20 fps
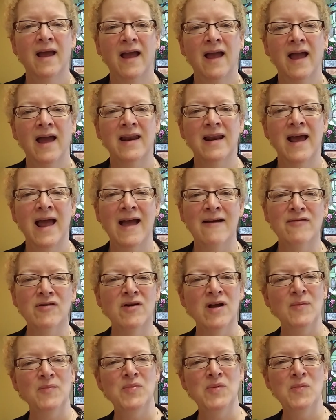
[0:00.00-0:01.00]
and I have a
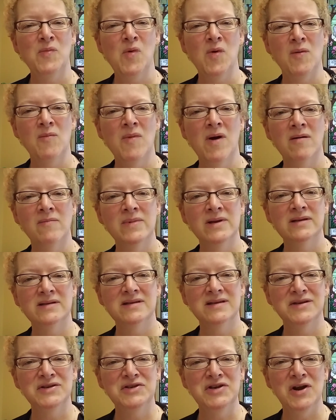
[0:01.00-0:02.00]
couple more moments
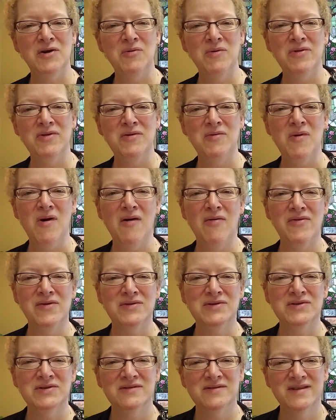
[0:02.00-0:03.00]
to share with you all
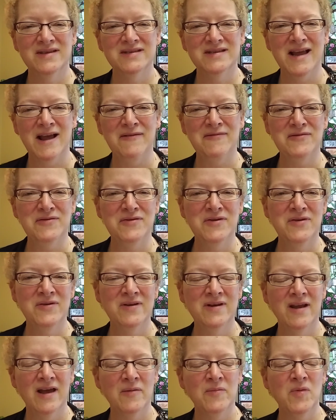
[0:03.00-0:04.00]
this
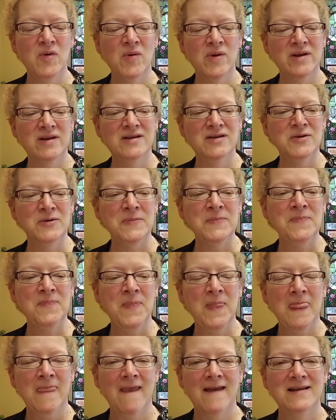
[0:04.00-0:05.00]
afternoon, I'm going to
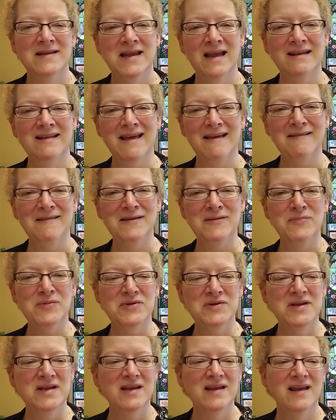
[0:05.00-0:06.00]
take that
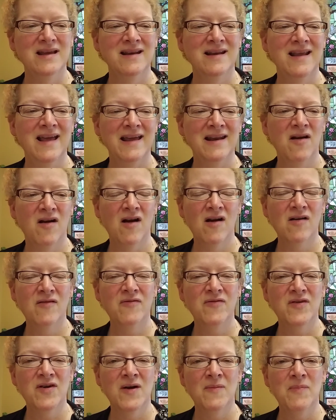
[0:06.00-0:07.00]
liberty and
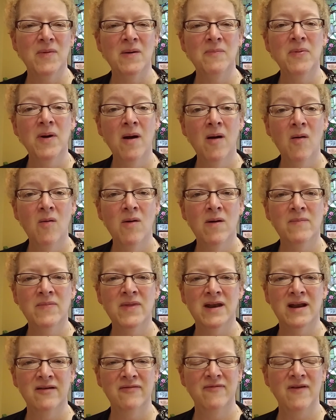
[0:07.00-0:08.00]
offer up a poem
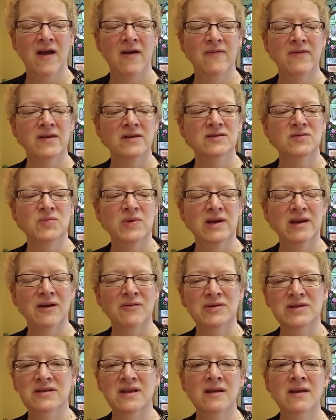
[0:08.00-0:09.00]
that I found this week. I
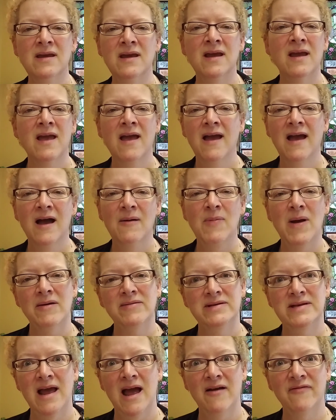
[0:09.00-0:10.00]
was thinking
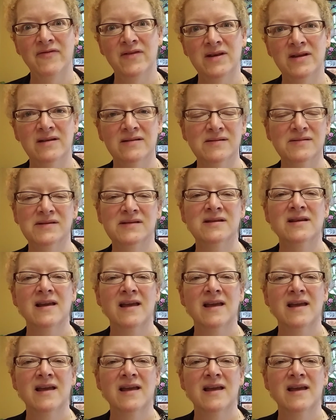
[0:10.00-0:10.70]
about daffodils,